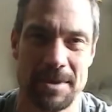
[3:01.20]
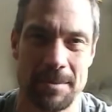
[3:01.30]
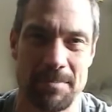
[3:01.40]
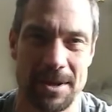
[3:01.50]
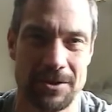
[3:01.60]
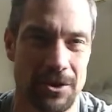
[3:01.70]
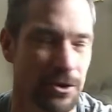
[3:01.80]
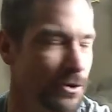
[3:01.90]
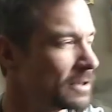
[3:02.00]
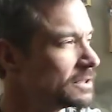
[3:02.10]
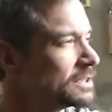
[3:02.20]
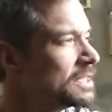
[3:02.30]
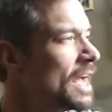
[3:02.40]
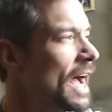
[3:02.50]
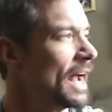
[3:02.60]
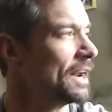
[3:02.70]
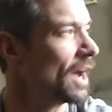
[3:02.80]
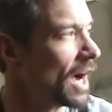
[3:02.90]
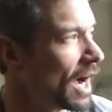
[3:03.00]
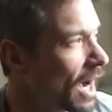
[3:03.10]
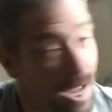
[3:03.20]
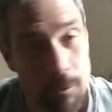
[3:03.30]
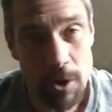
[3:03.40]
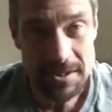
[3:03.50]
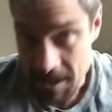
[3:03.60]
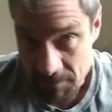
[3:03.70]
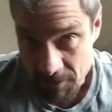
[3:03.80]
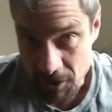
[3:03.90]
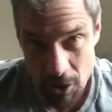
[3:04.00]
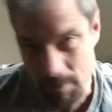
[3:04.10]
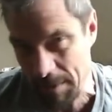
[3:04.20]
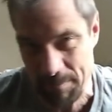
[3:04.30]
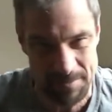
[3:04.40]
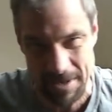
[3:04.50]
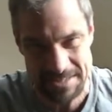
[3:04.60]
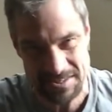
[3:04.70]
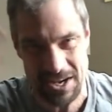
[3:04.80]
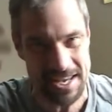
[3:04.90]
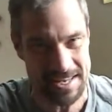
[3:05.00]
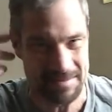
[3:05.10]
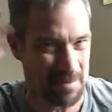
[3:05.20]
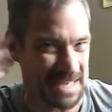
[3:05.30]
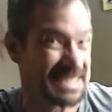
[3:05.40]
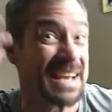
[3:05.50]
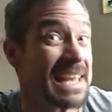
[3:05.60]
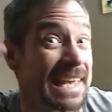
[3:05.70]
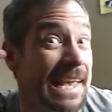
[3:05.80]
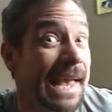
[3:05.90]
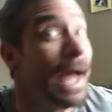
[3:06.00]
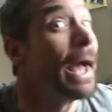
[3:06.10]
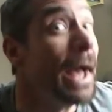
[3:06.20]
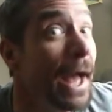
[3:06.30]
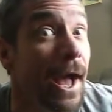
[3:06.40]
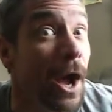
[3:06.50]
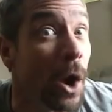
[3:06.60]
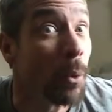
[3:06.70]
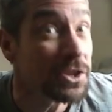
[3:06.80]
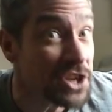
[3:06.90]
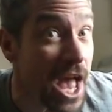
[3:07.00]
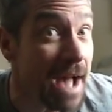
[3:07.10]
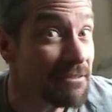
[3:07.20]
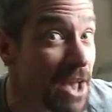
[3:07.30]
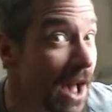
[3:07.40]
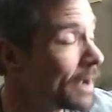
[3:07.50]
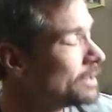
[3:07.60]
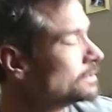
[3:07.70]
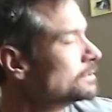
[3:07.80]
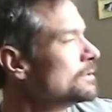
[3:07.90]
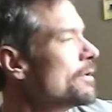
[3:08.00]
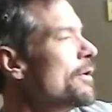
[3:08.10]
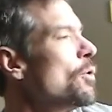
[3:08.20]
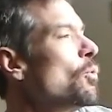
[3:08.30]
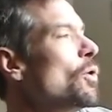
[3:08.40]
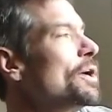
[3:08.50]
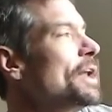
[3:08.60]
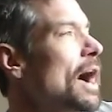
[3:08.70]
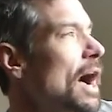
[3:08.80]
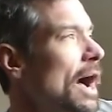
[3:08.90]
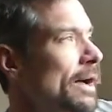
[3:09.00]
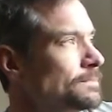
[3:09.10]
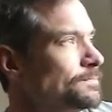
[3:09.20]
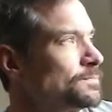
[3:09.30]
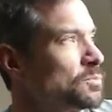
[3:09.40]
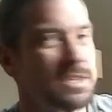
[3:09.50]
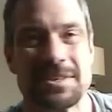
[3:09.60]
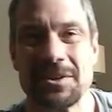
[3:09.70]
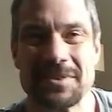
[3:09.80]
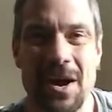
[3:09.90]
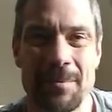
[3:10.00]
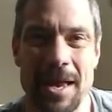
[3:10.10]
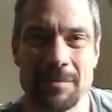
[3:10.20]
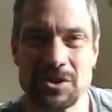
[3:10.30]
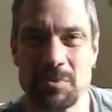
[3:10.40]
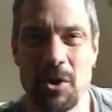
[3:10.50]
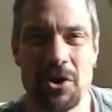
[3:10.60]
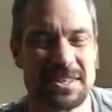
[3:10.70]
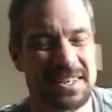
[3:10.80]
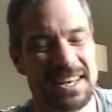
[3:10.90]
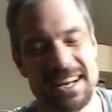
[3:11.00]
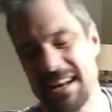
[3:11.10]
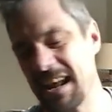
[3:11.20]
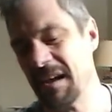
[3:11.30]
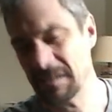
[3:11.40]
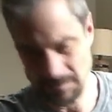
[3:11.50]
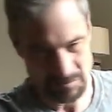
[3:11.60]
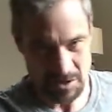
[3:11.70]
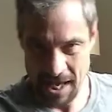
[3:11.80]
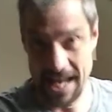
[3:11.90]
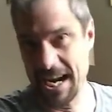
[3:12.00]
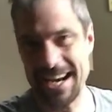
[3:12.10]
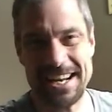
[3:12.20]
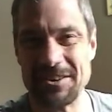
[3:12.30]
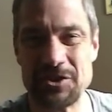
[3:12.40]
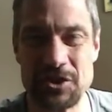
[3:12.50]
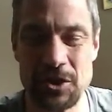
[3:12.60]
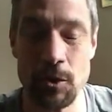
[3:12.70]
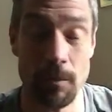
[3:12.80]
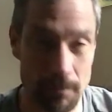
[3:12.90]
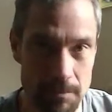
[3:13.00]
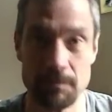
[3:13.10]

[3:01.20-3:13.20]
to be a big dude. And I was there for a little bit, but my psyche, would you have ya, would still tell me I'm small and skinny. And I didn't do,